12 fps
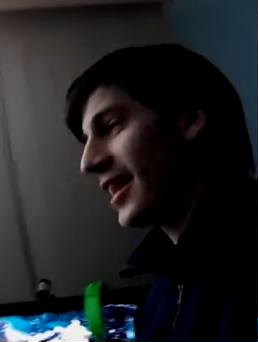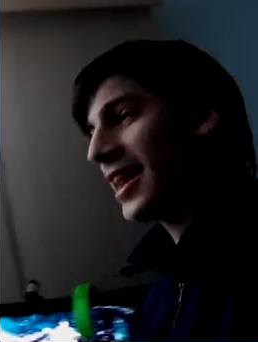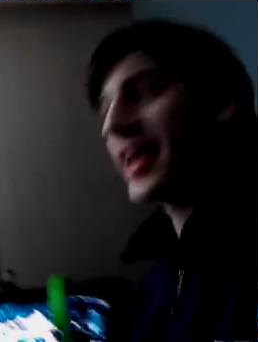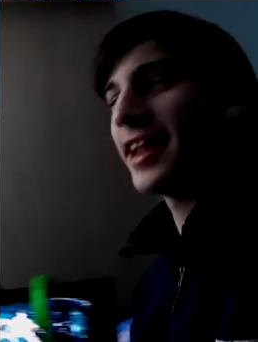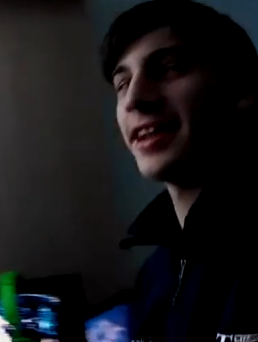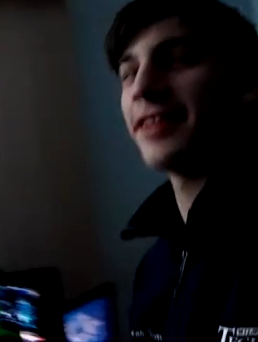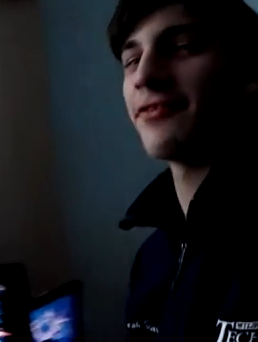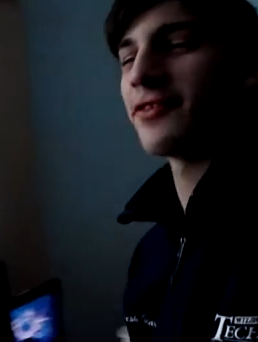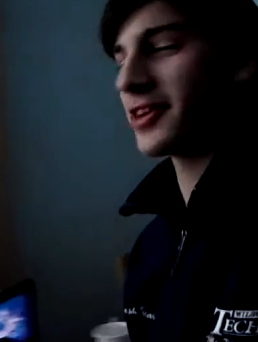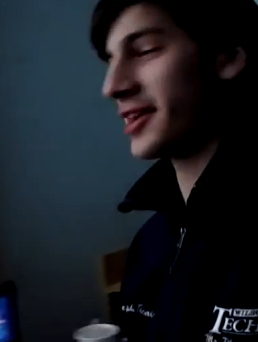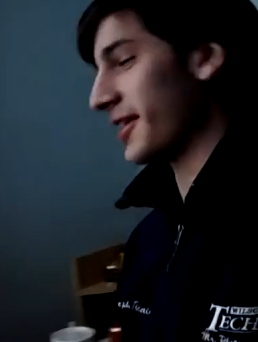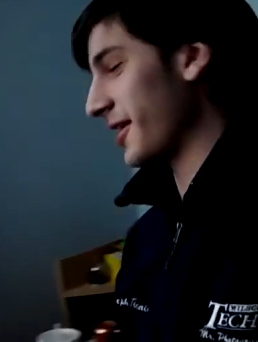and then
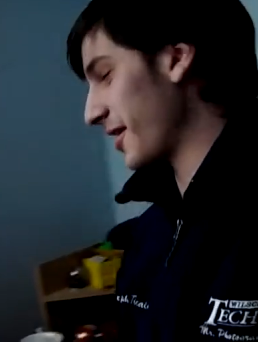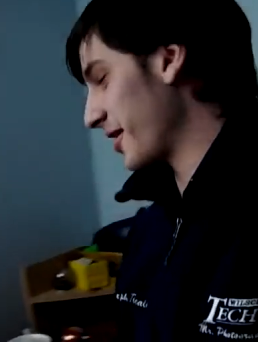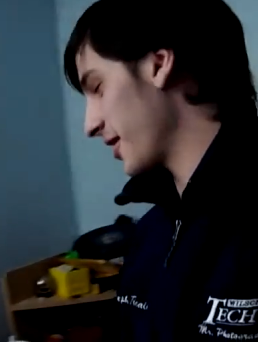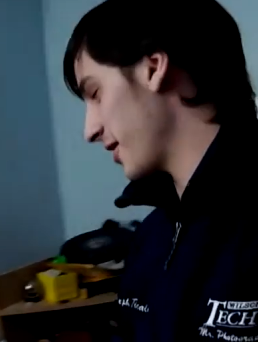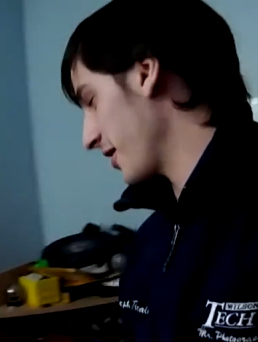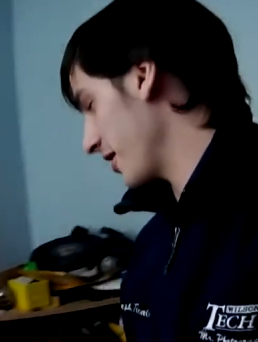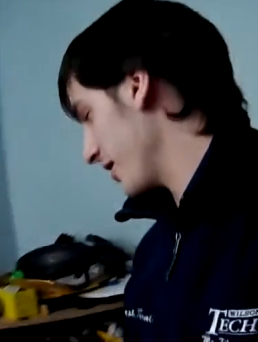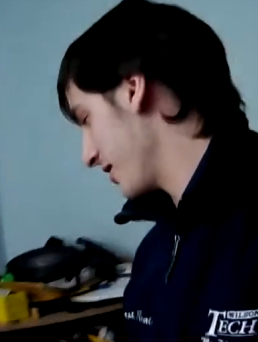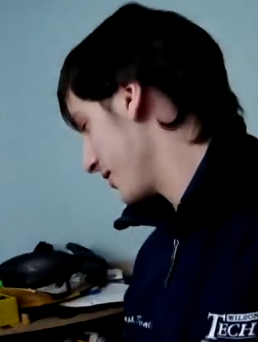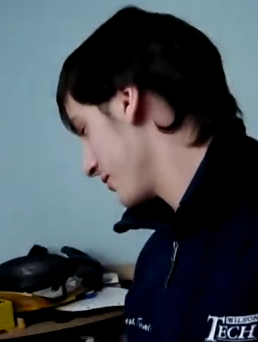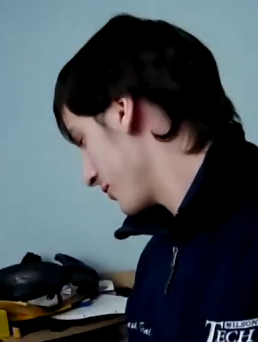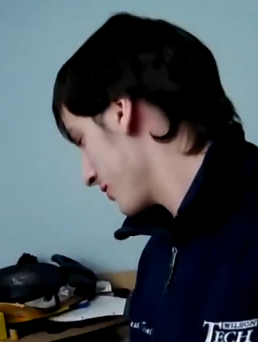freaking uh
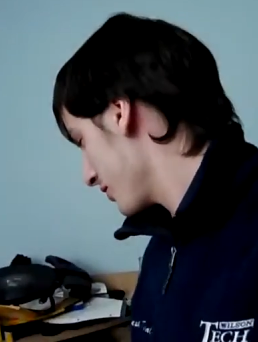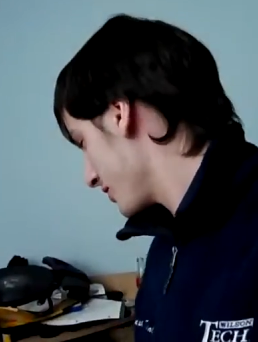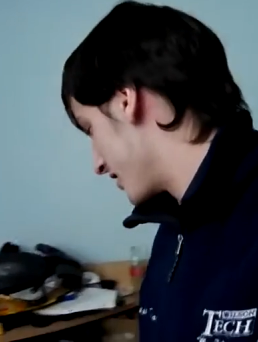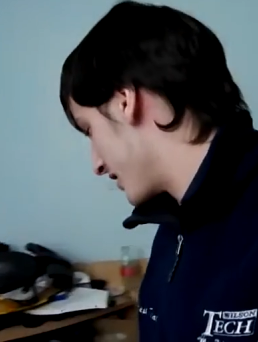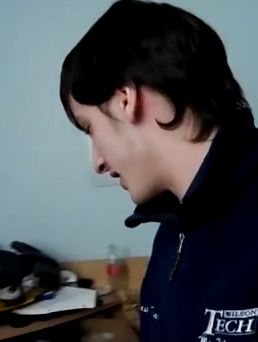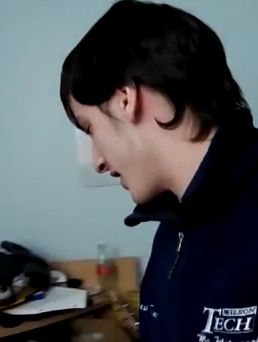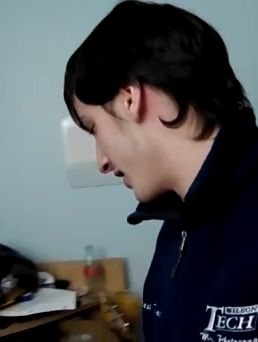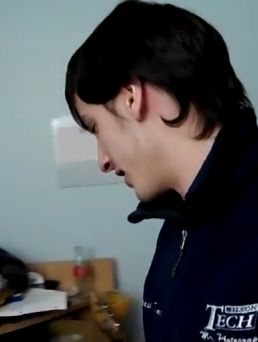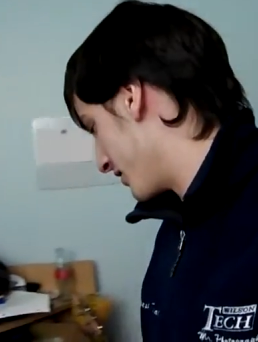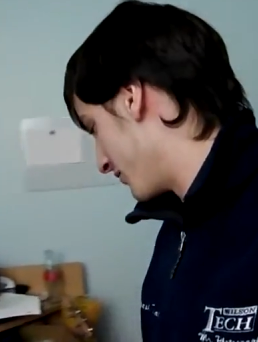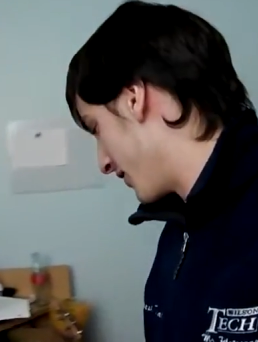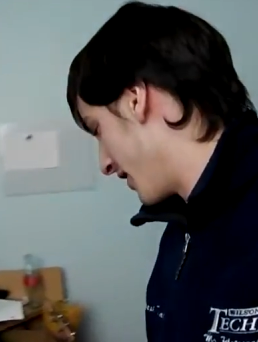what else to say in
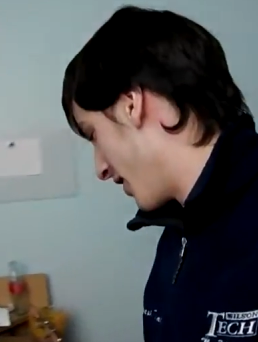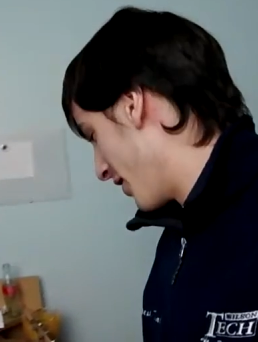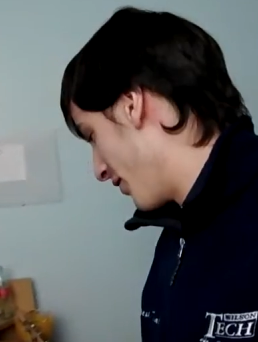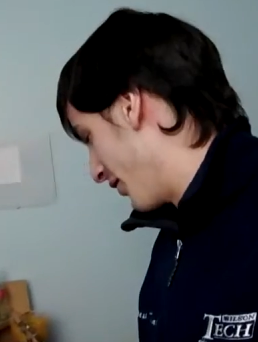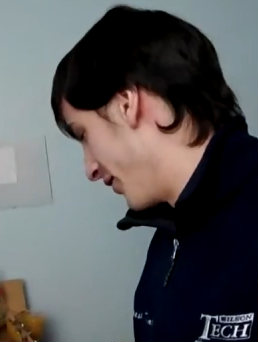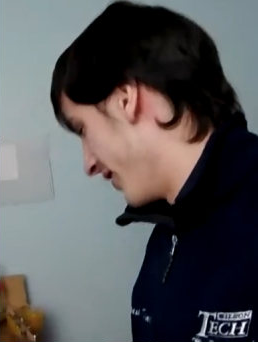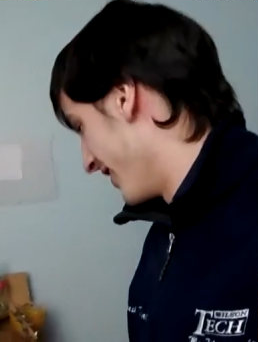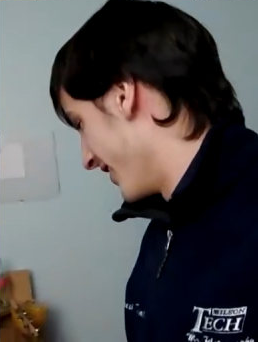this video?